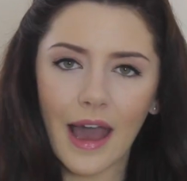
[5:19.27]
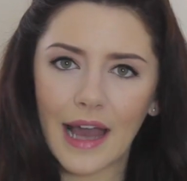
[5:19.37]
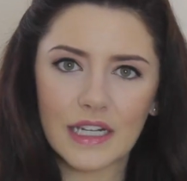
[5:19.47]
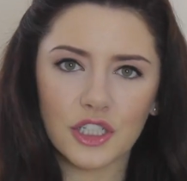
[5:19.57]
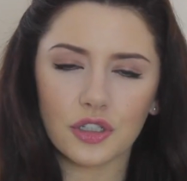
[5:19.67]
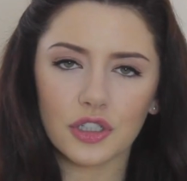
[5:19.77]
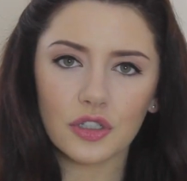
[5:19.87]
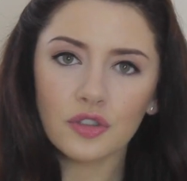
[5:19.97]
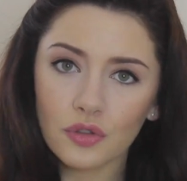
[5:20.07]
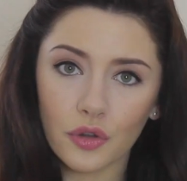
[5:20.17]
and it just
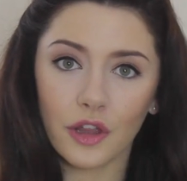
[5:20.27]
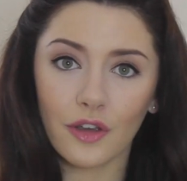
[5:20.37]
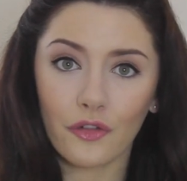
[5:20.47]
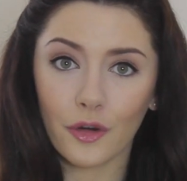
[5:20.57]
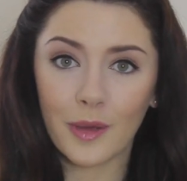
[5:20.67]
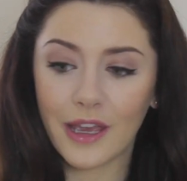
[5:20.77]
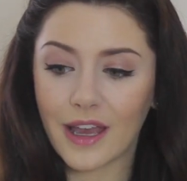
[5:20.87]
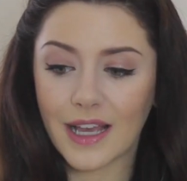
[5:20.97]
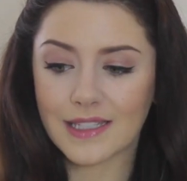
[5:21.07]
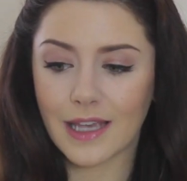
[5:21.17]
does nothing for me
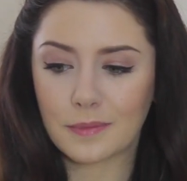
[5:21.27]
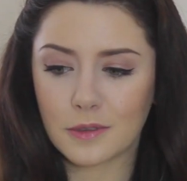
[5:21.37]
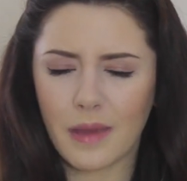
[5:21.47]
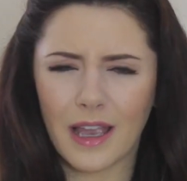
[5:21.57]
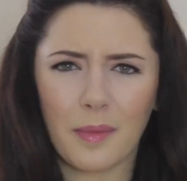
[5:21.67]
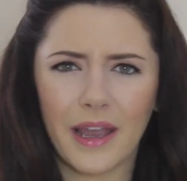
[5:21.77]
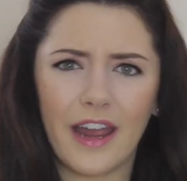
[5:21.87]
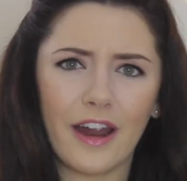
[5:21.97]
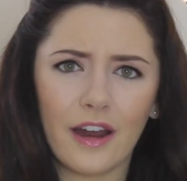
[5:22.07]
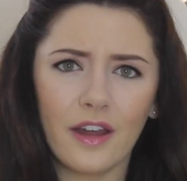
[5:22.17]
except make my
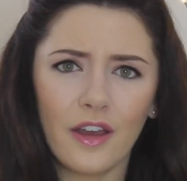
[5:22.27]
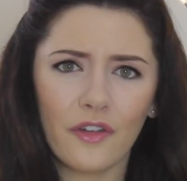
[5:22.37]
hair